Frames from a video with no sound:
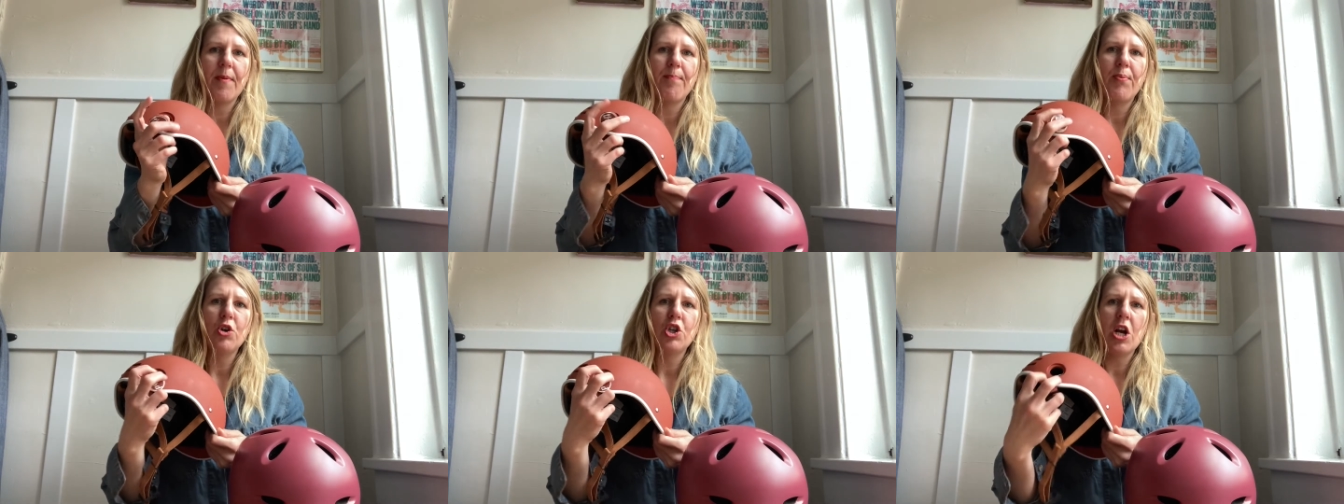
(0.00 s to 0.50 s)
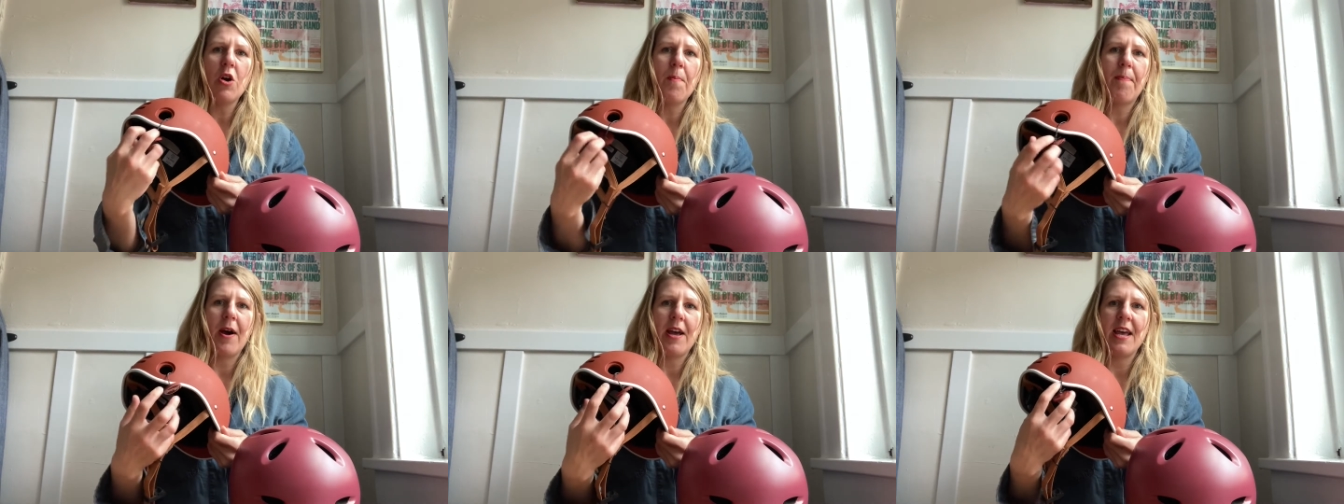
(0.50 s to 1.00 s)

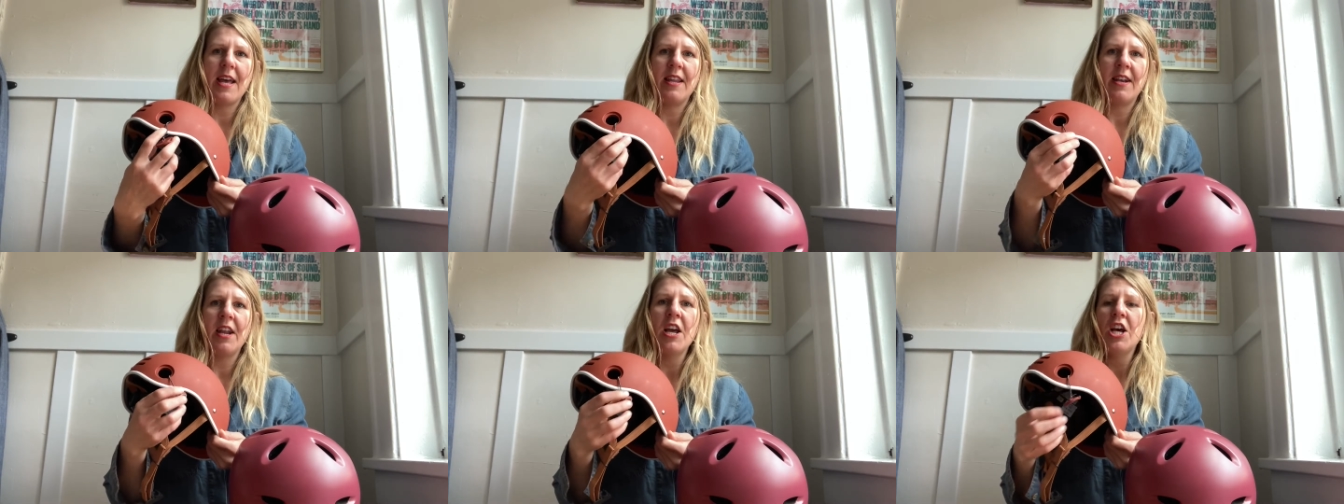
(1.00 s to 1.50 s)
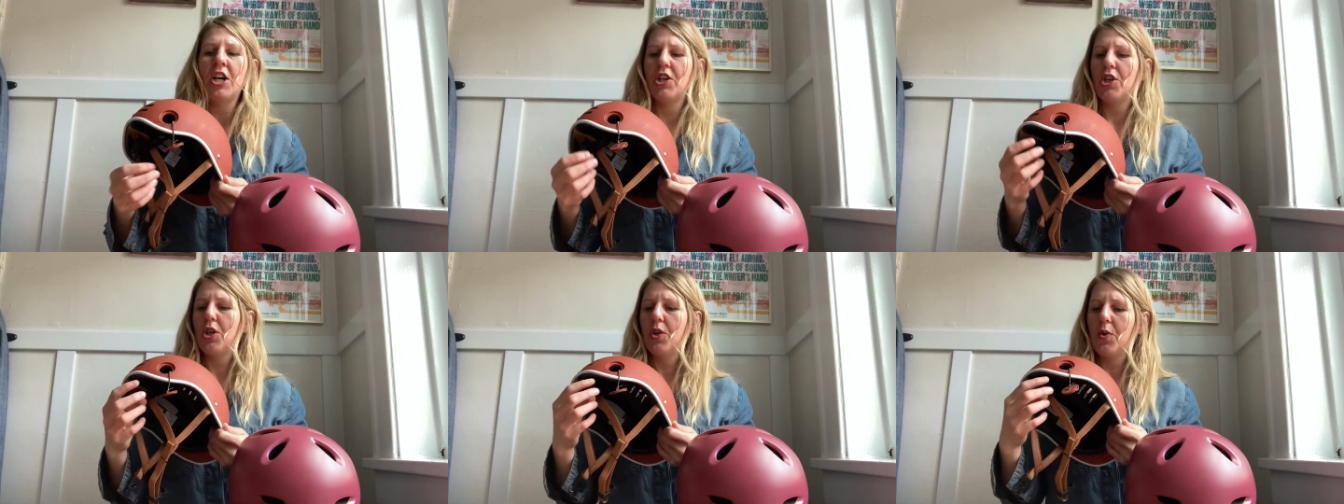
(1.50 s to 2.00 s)
push-out button
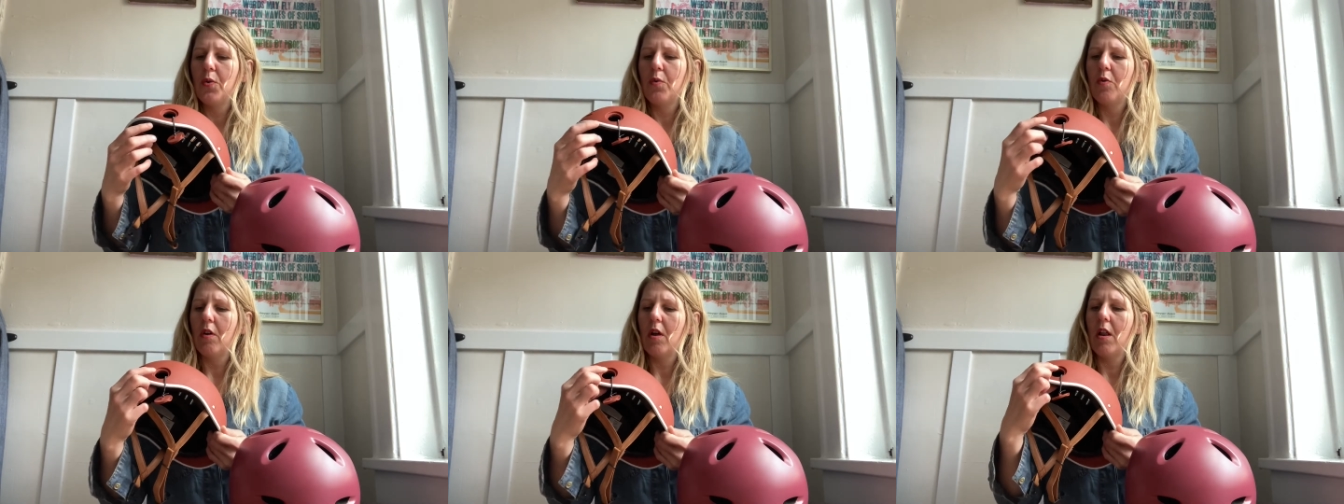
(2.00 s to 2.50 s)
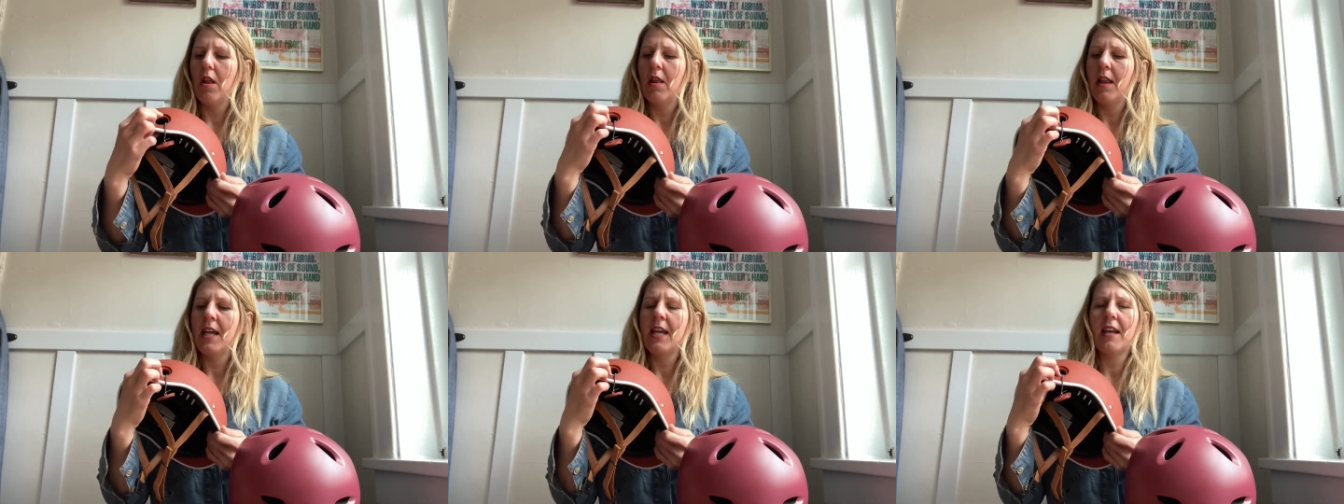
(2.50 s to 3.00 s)
to
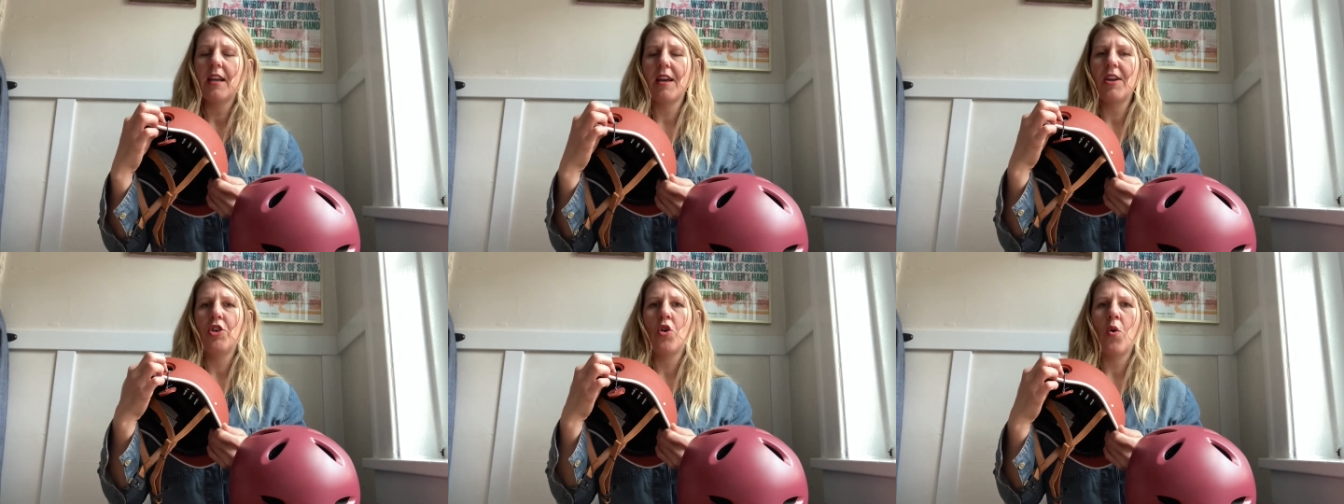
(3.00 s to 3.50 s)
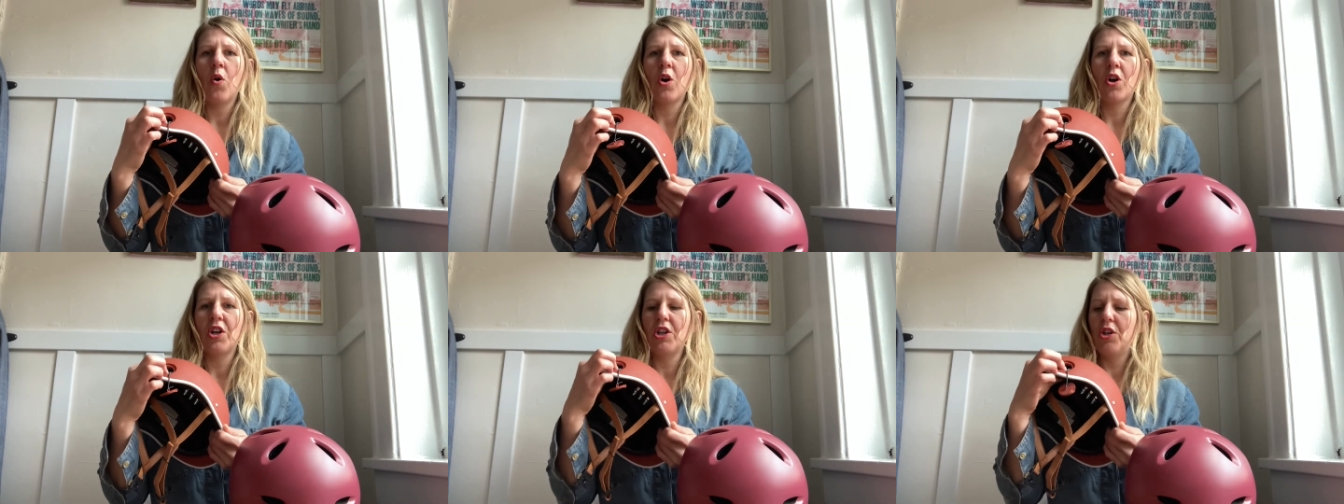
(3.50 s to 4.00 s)
link
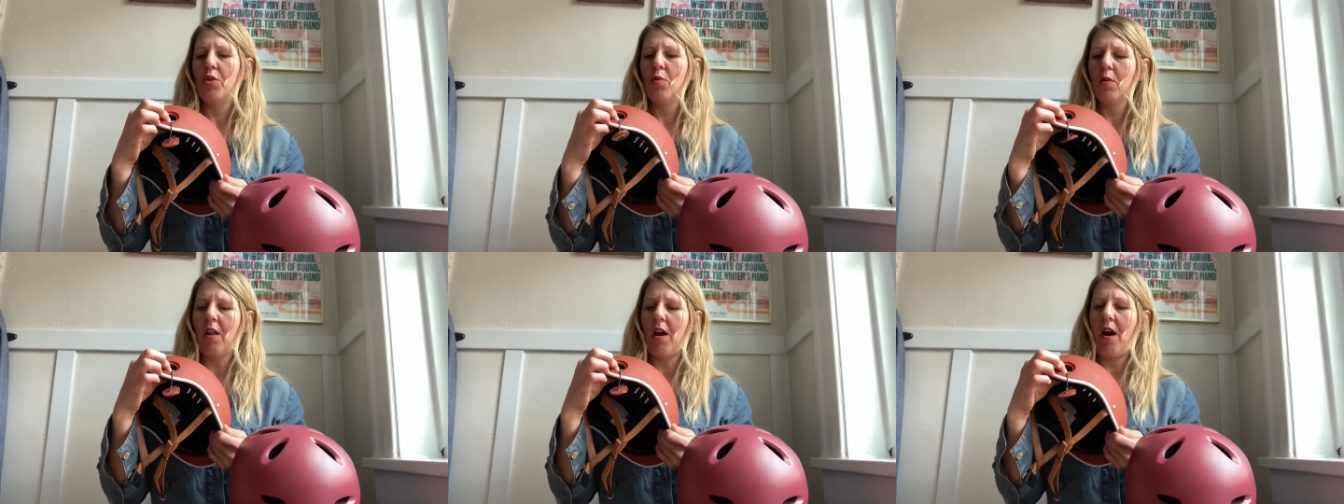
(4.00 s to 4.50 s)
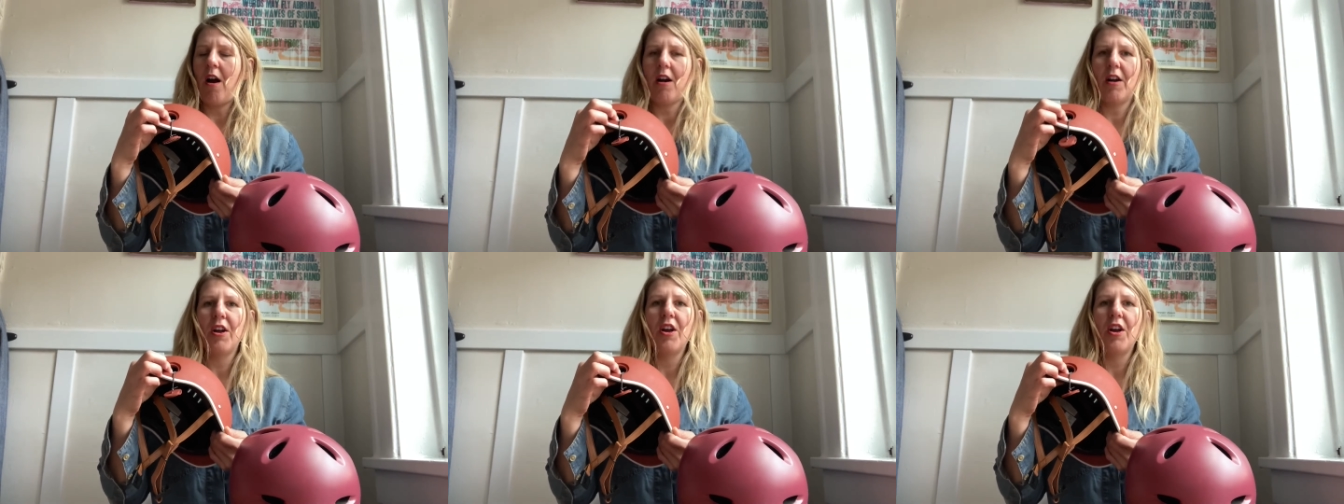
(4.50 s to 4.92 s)
your U-lock